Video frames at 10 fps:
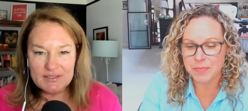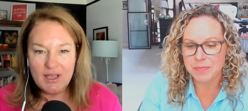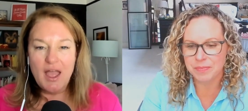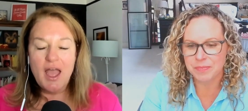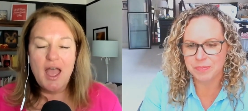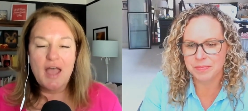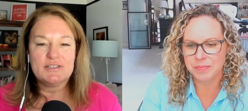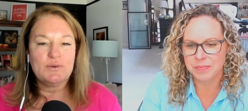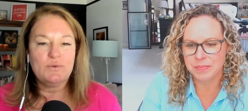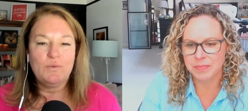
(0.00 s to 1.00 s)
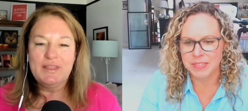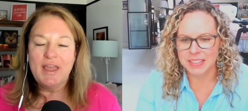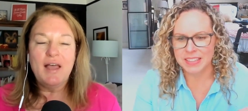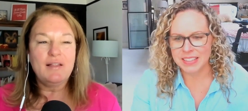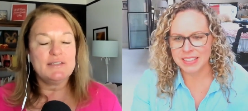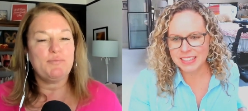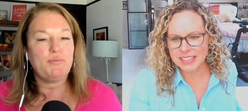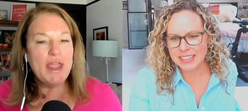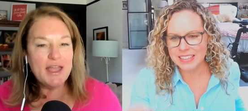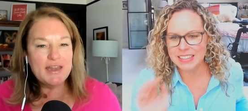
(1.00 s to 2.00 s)
Speaker 1: Yeah. So, what the hell is
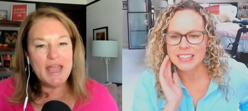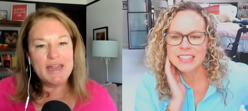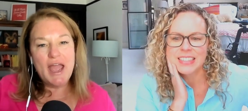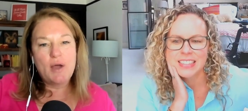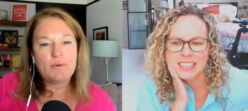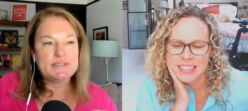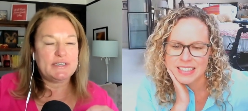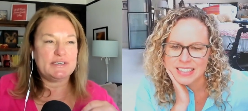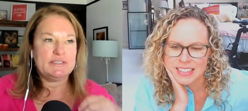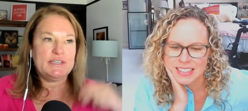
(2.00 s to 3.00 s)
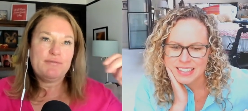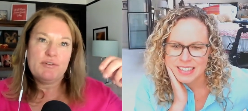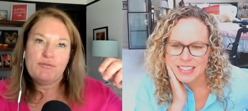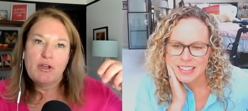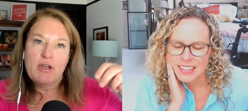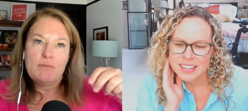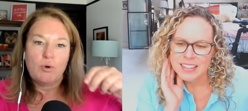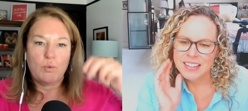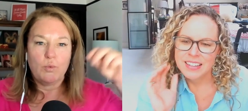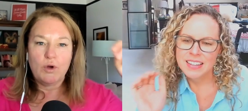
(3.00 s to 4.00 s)
brand and how is it different from
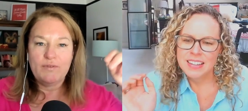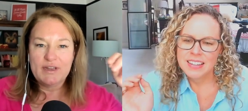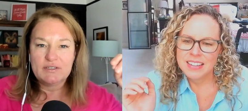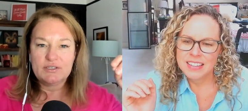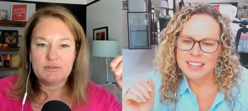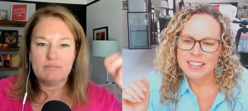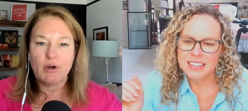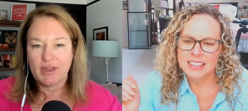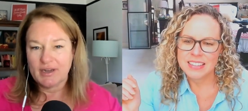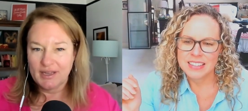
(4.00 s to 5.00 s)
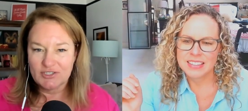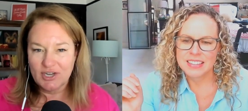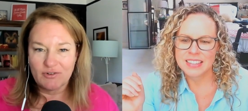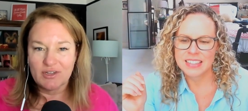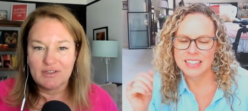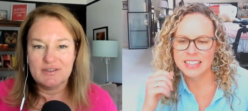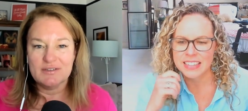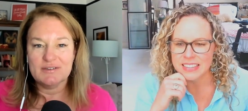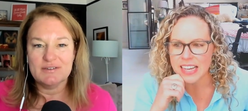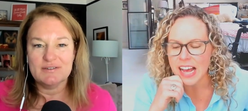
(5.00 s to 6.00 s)
or woven into marketing in general?
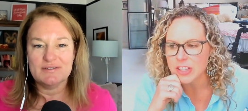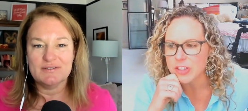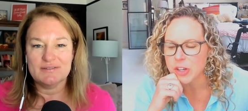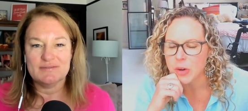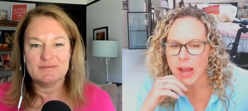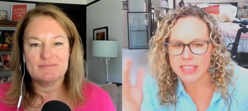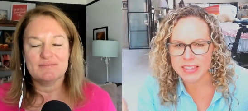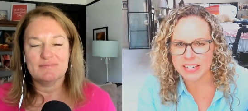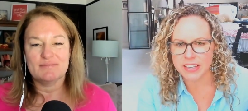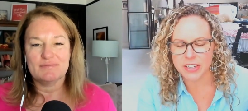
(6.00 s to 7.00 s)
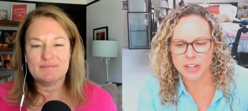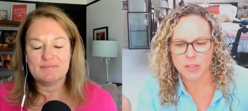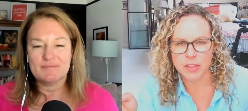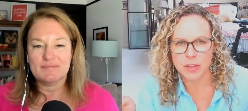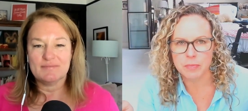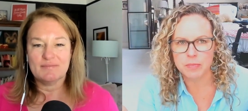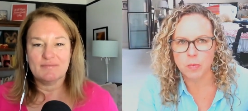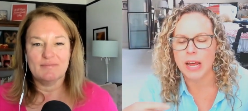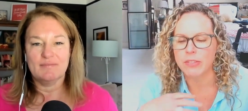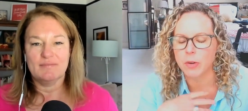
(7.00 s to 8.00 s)
Speaker 2: Yeah, so I think you know the
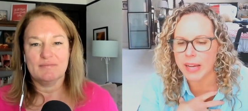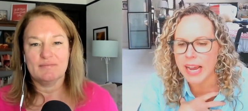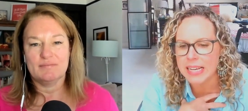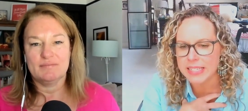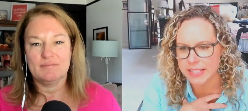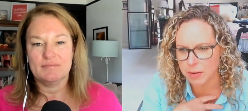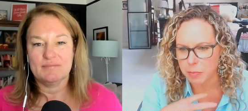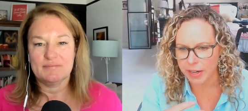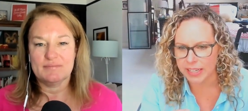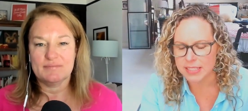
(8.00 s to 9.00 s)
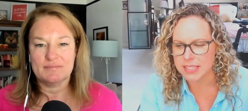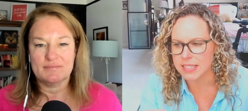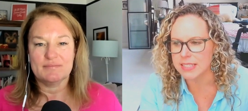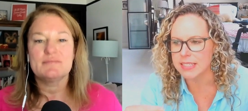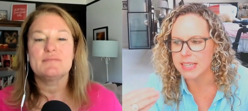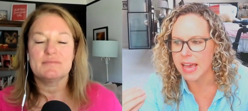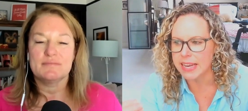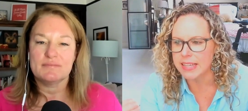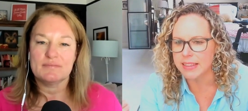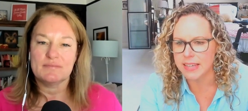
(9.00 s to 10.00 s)
the way I see a brand is
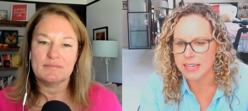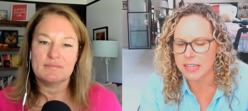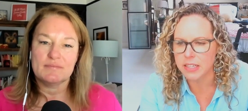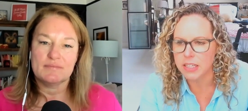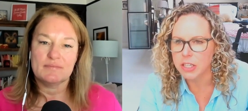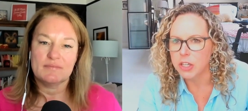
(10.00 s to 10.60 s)
anything